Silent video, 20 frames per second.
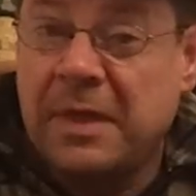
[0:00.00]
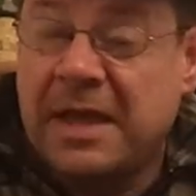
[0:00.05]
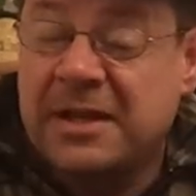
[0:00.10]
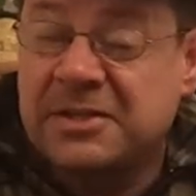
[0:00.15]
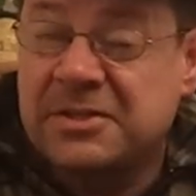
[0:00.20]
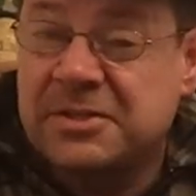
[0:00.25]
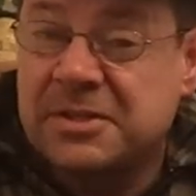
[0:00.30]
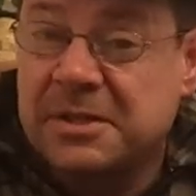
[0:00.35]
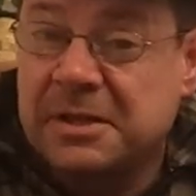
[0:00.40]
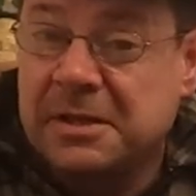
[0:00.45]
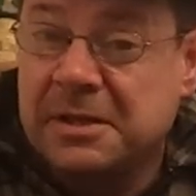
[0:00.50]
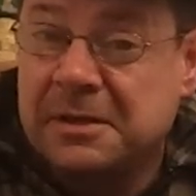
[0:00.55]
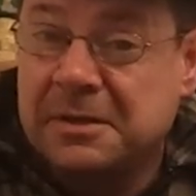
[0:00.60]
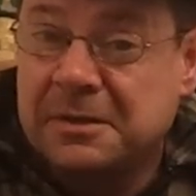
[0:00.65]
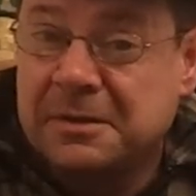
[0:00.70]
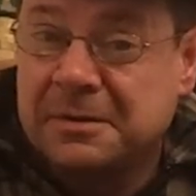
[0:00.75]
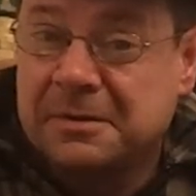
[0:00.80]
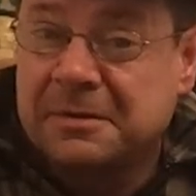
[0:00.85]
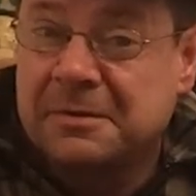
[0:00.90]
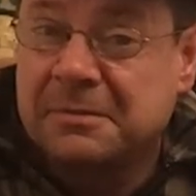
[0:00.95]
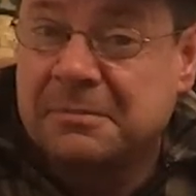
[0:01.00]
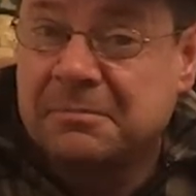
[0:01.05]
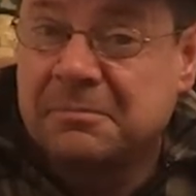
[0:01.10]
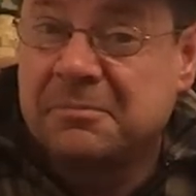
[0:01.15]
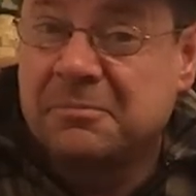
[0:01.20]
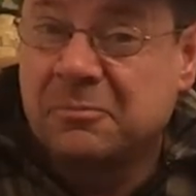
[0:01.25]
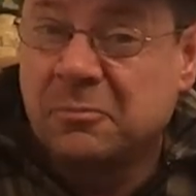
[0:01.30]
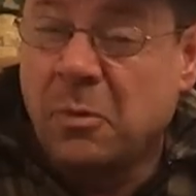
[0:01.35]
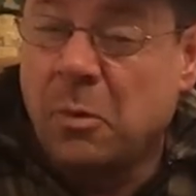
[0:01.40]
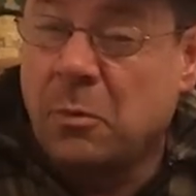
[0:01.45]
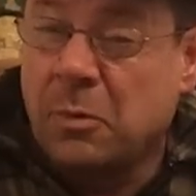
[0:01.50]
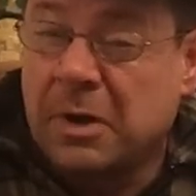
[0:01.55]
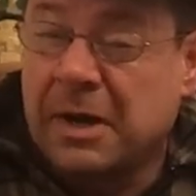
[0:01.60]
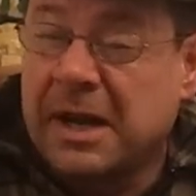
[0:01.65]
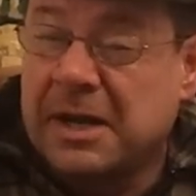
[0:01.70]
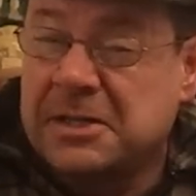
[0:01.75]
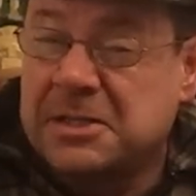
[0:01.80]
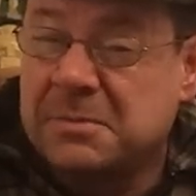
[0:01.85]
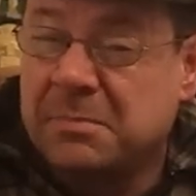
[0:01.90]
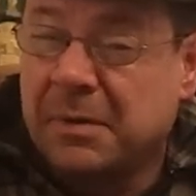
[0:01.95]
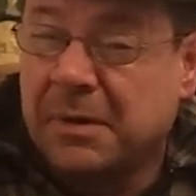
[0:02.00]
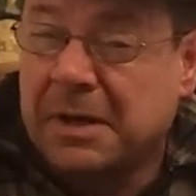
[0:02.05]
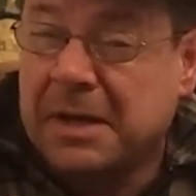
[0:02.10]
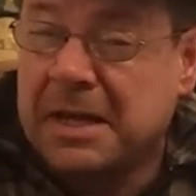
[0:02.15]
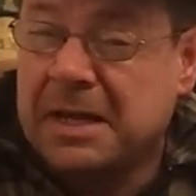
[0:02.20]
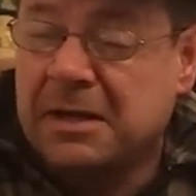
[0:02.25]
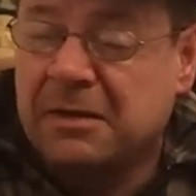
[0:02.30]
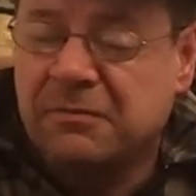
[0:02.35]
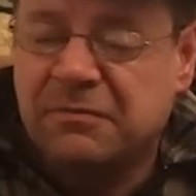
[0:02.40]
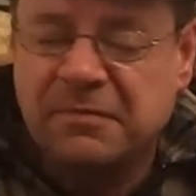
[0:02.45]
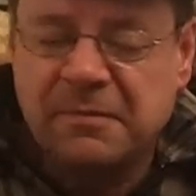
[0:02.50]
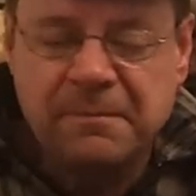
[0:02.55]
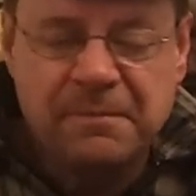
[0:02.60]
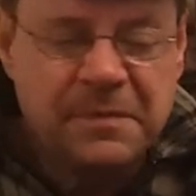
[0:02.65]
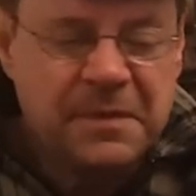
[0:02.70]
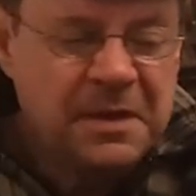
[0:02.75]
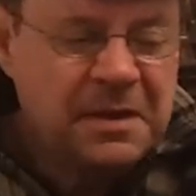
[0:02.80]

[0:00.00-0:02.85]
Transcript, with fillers: that's what we're led to believe,